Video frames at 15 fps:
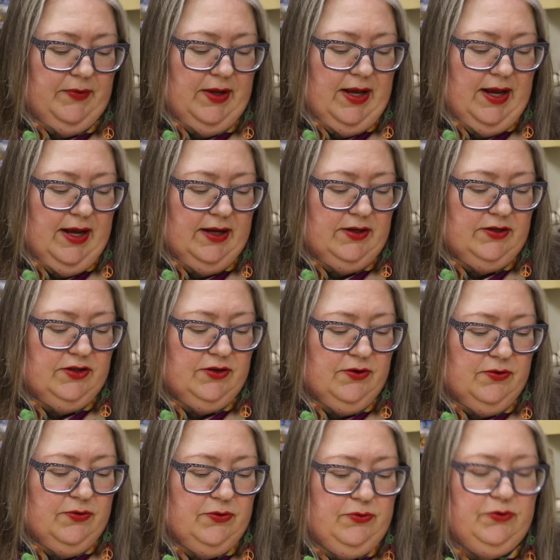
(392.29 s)
And
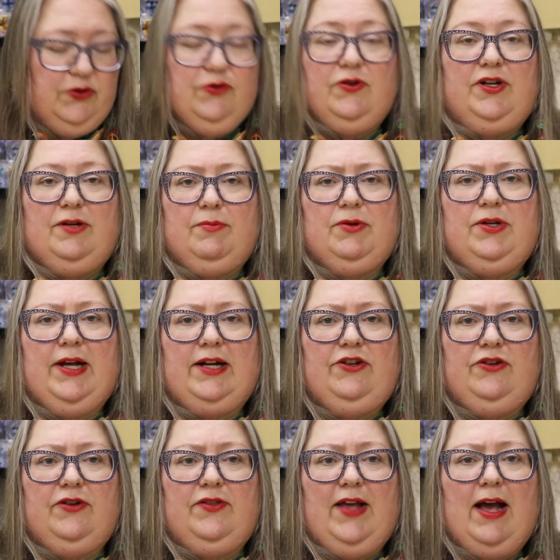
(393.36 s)
so who's going to
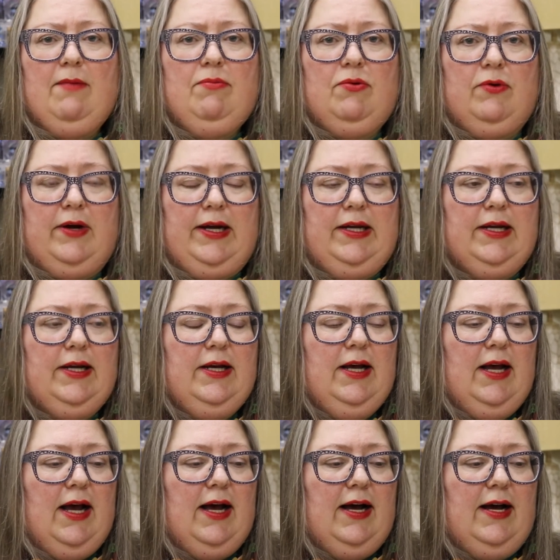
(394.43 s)
protect you at that point?
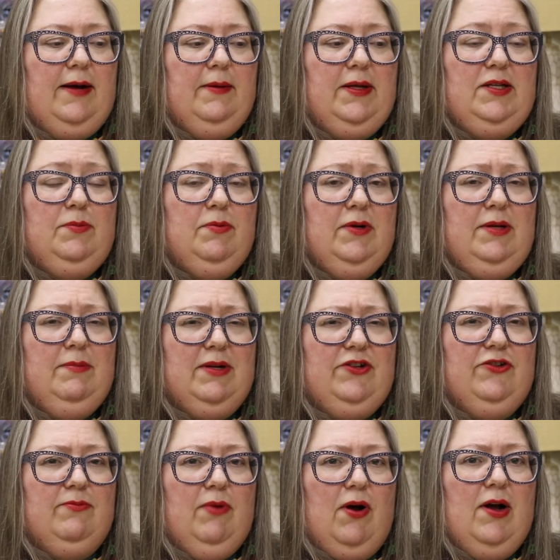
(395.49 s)
It's pretty
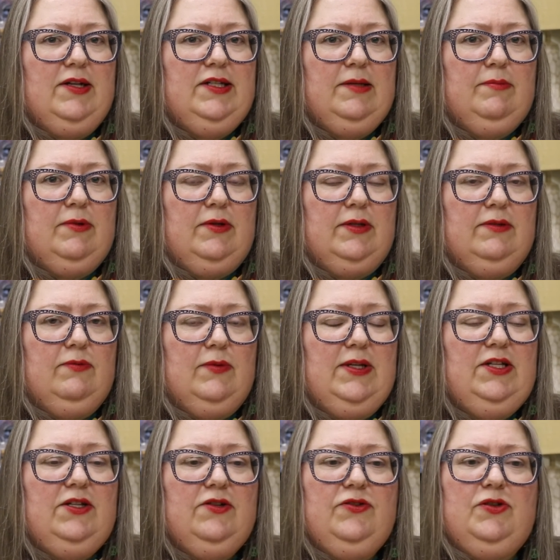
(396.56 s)
much impossible.
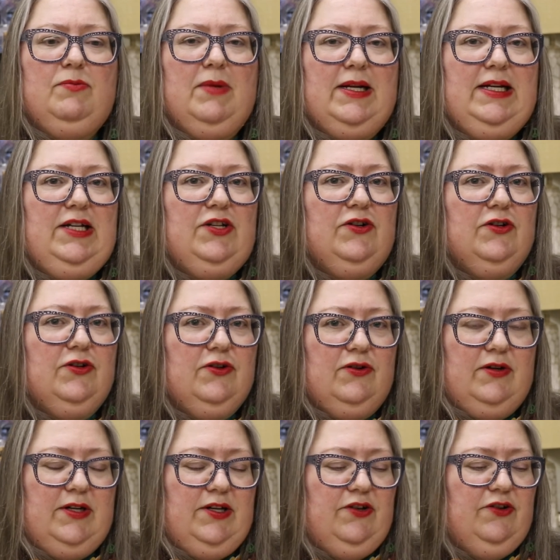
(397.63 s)
Once those monies are
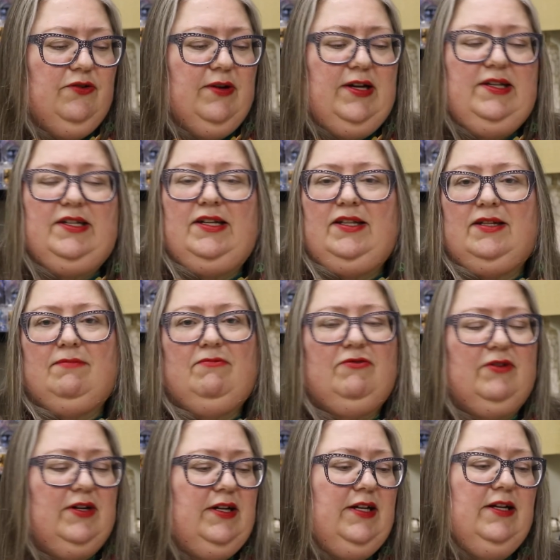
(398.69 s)
gone, tracing them,
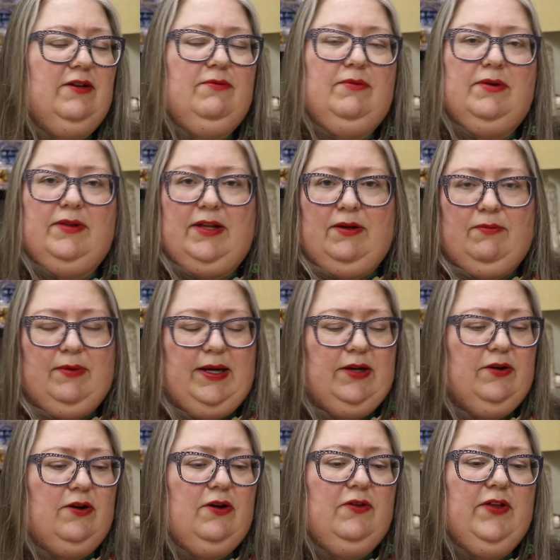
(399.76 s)
finding out where they
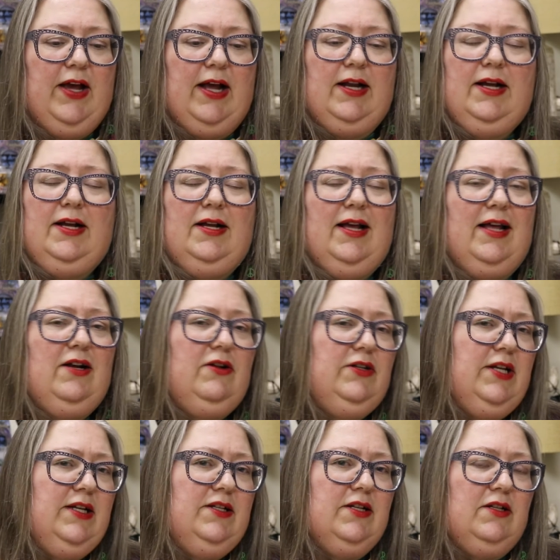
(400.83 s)
went, all that all
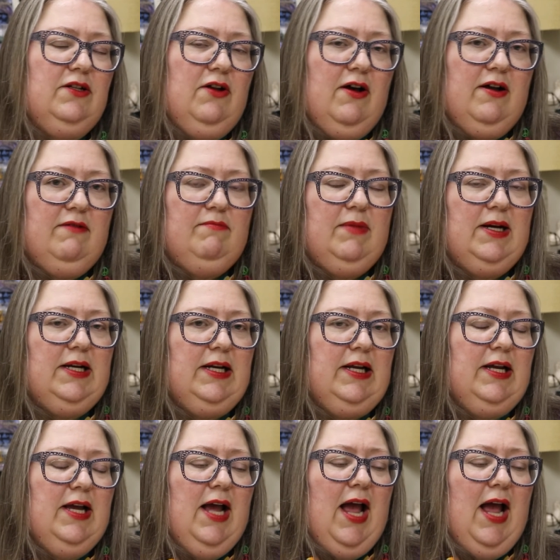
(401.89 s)
takes a lot of money.